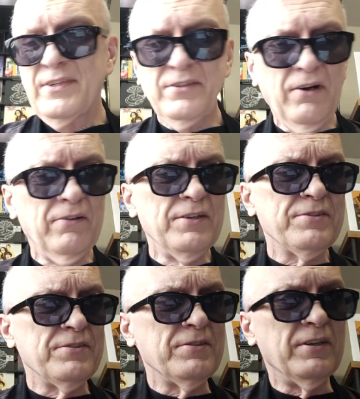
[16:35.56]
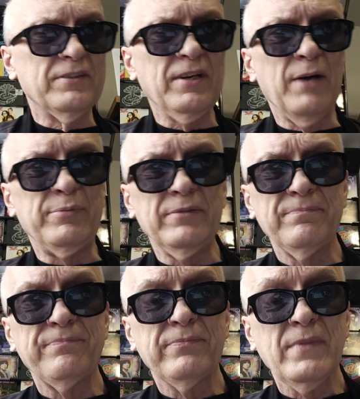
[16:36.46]
Go listen to a couple.
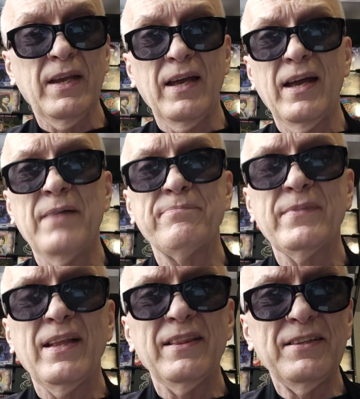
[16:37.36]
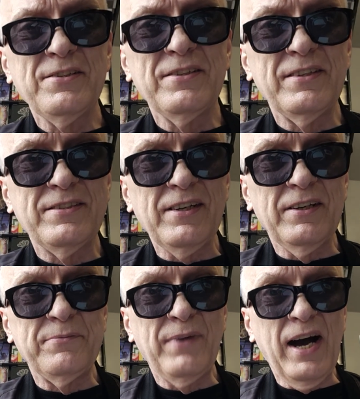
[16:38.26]
Listen to
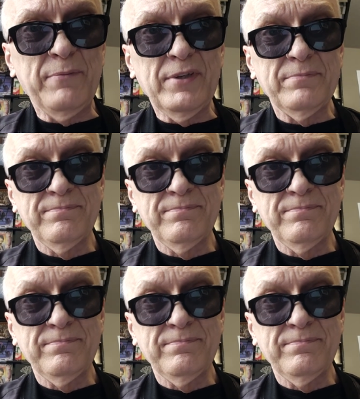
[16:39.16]
Tell Mama.